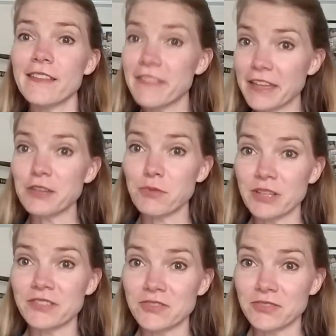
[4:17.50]
Then it
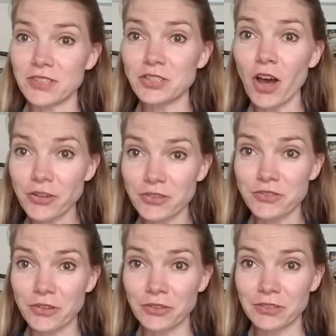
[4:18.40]
was the daughter's
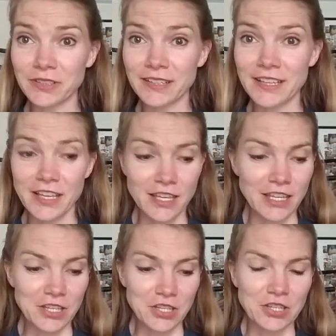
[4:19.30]
turn.
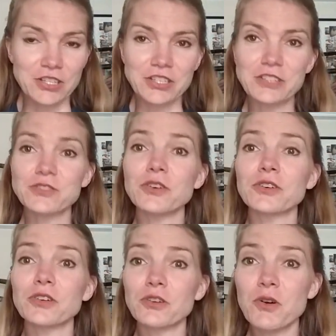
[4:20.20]
She
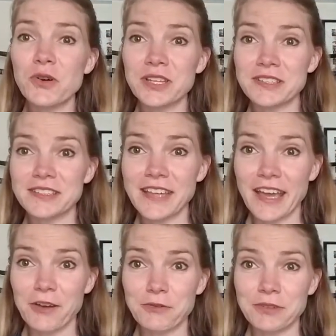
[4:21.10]
took her coin to
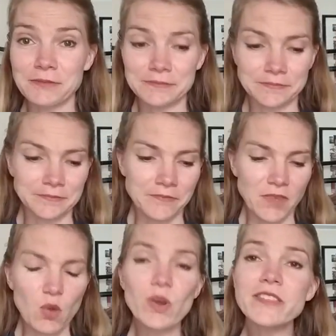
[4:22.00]
town.
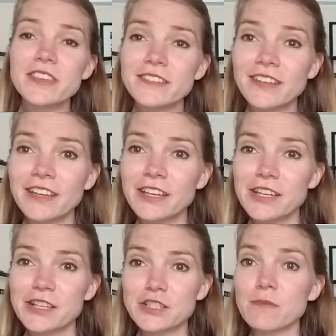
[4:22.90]
With it,
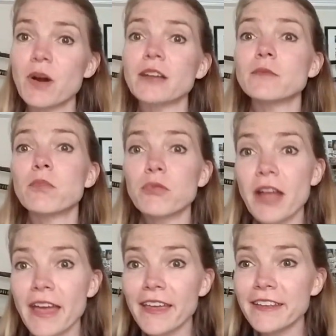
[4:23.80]
she bought
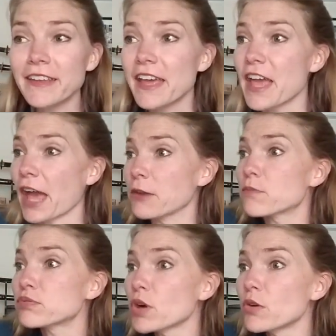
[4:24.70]
bread and
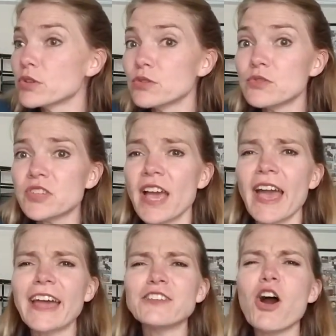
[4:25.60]
produce,
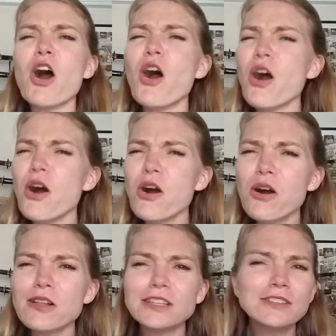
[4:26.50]
and
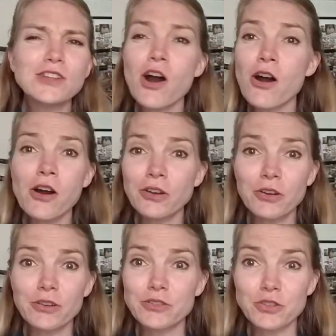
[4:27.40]
all along
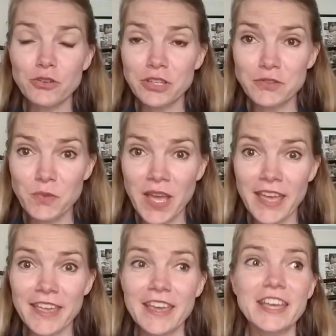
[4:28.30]
her journey's
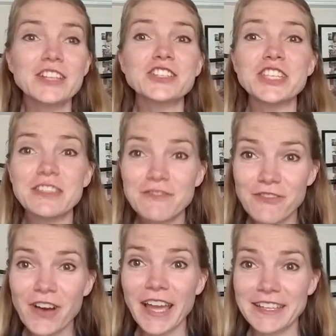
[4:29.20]
way, she
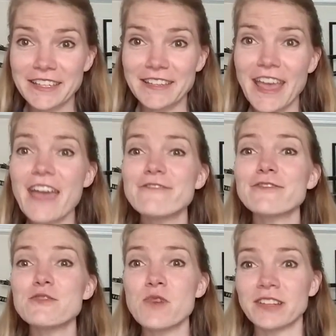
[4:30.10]
invited
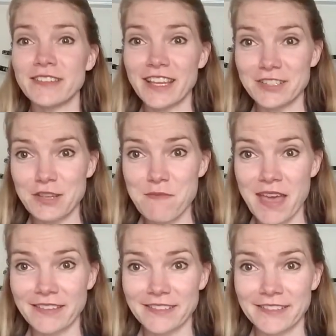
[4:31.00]
everyone that she
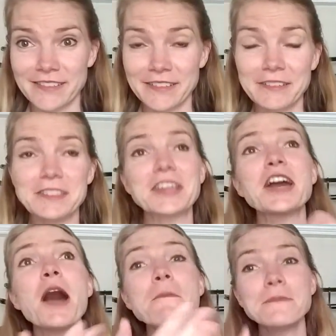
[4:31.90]
met to
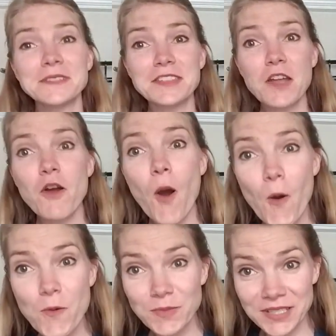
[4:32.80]
come to their
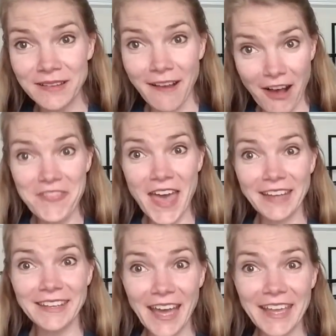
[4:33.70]
home on
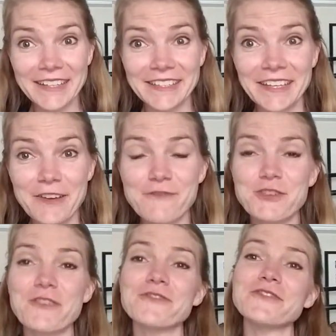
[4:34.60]
that night
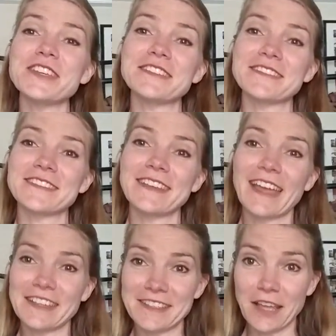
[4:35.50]
for a feast
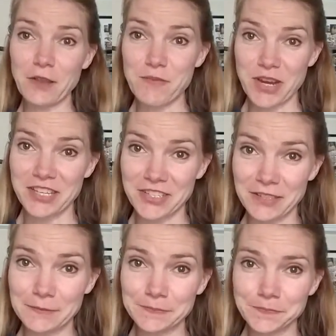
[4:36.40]
and a
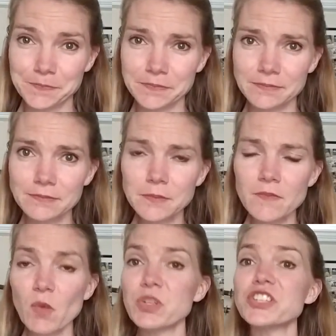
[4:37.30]
celebration.
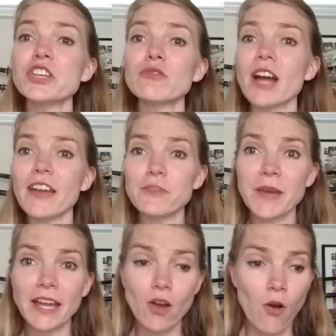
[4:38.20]
When she arrived
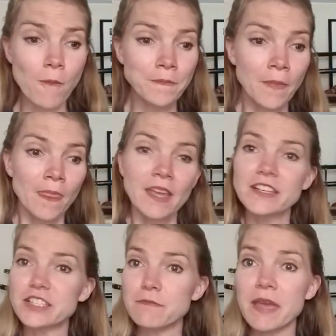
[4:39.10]
back home,
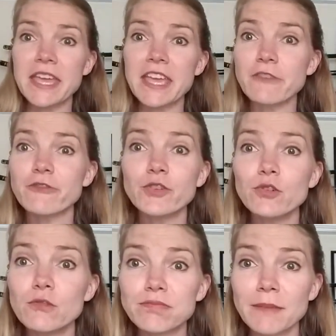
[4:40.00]
she made
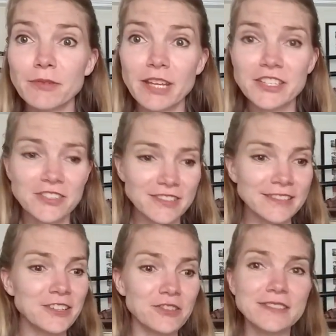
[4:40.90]
food preparations
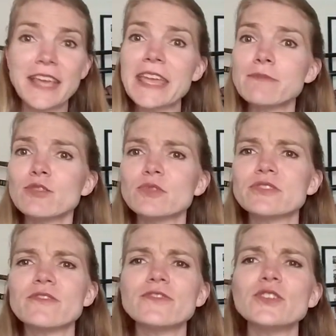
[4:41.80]
until the table
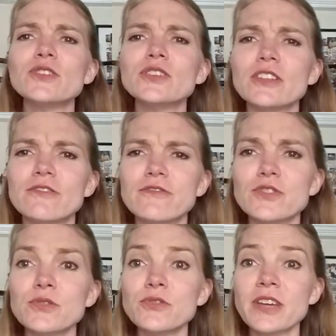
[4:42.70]
was full of
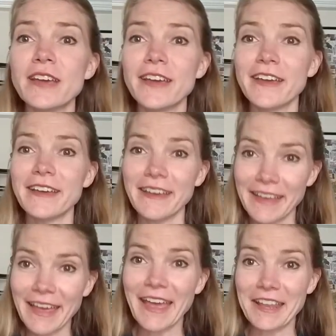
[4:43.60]
food,
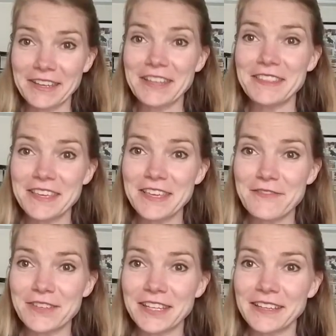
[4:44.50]
and in the
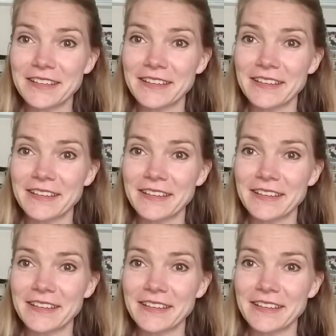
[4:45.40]
evening,